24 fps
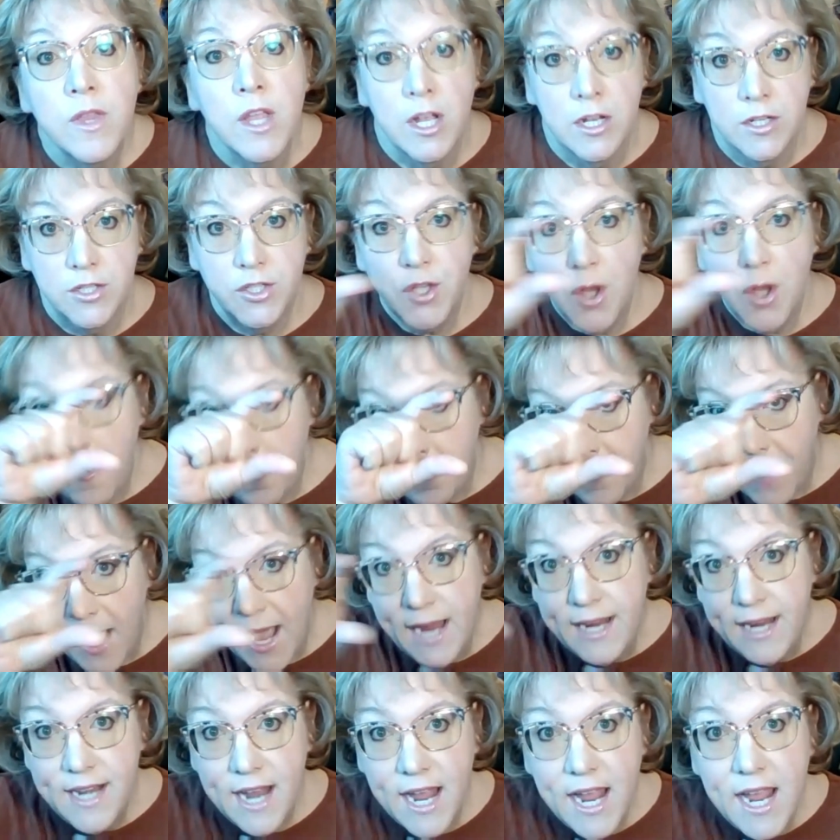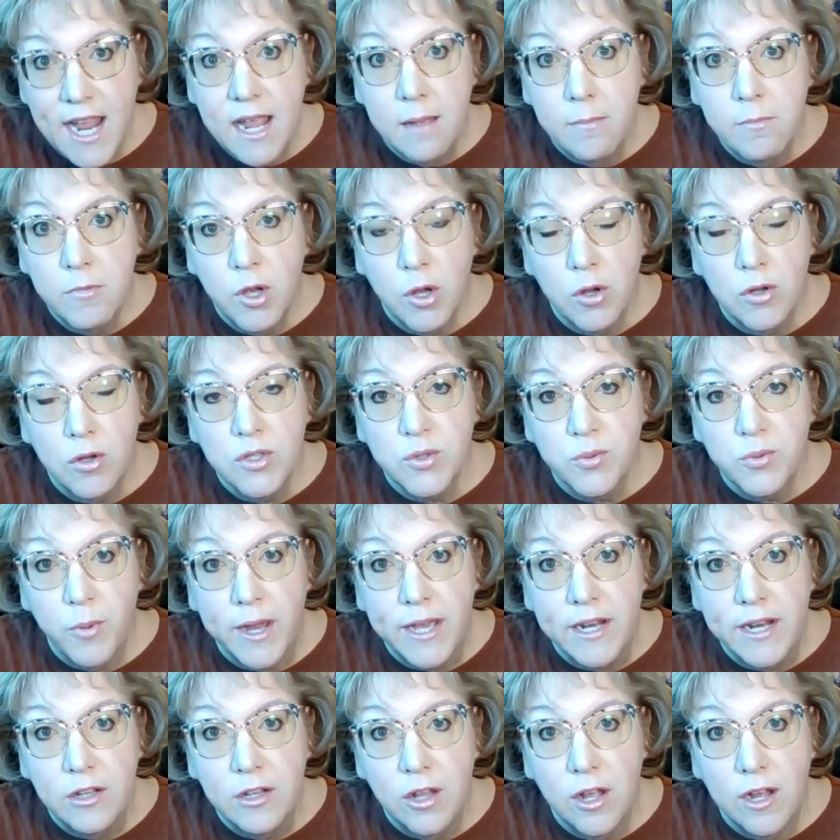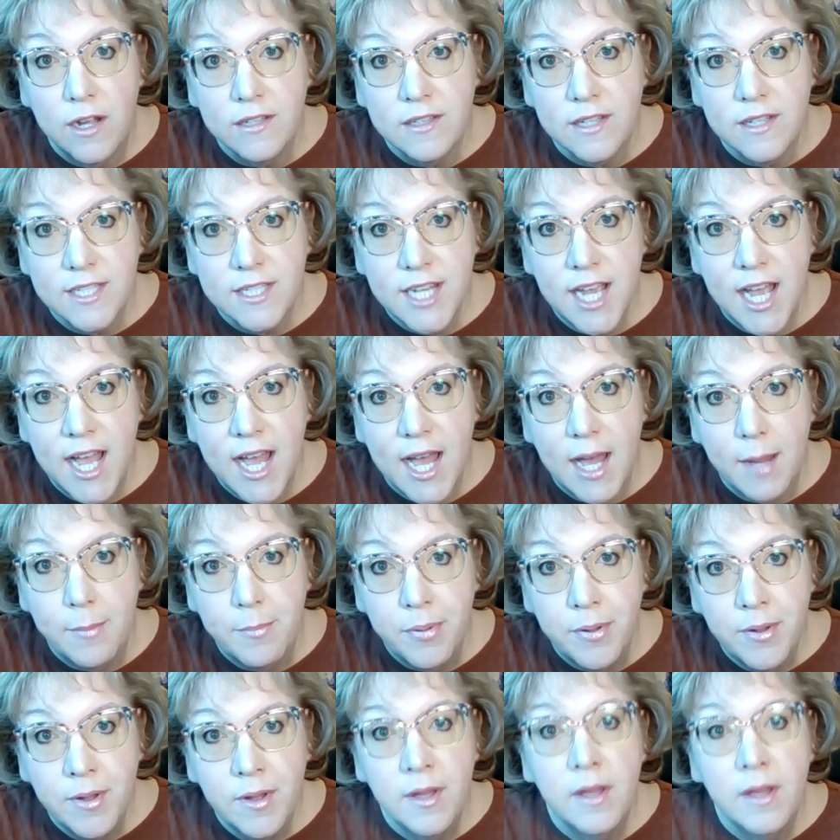So my name goes right along the top,